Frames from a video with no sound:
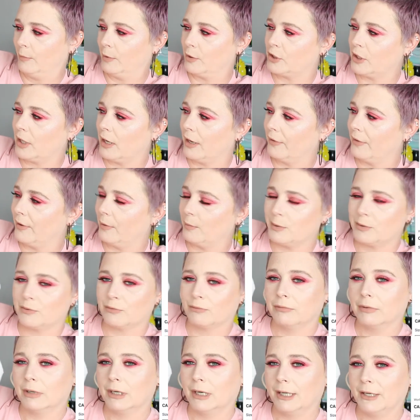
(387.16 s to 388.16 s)
which I thought was
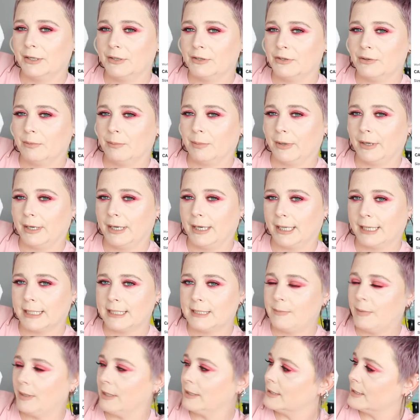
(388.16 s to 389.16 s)
really super
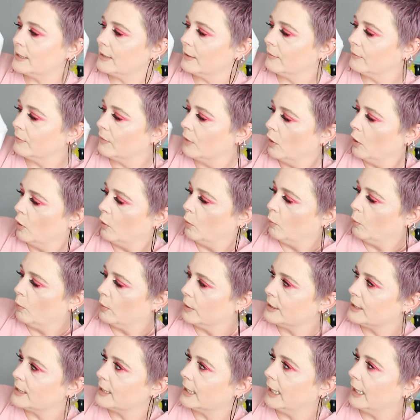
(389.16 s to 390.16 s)
inexpensive.
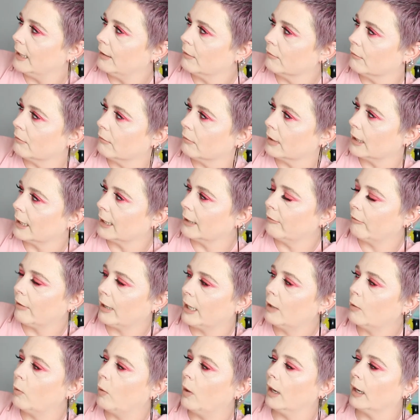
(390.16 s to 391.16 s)
Once again, really
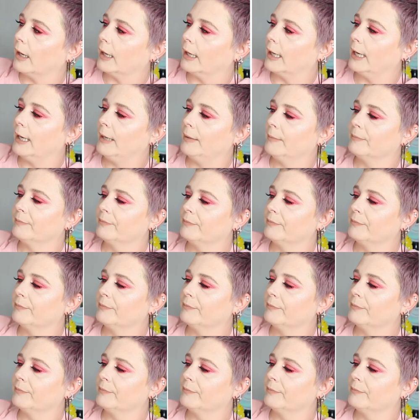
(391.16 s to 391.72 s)
great quality.